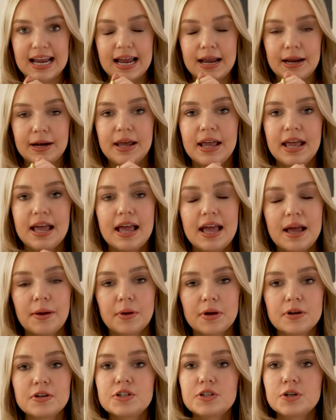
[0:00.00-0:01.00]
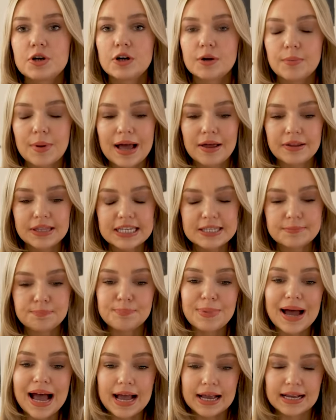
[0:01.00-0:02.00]
And I'm going to talk about this
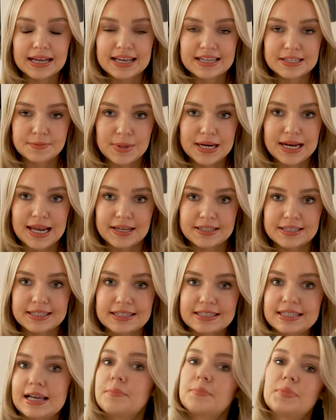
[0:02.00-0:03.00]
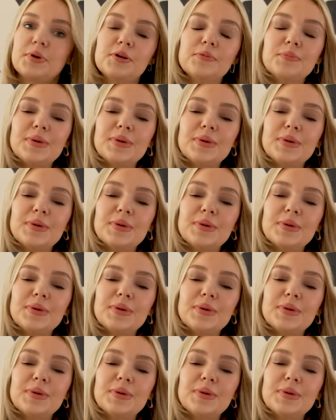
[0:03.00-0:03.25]
bag as my next example.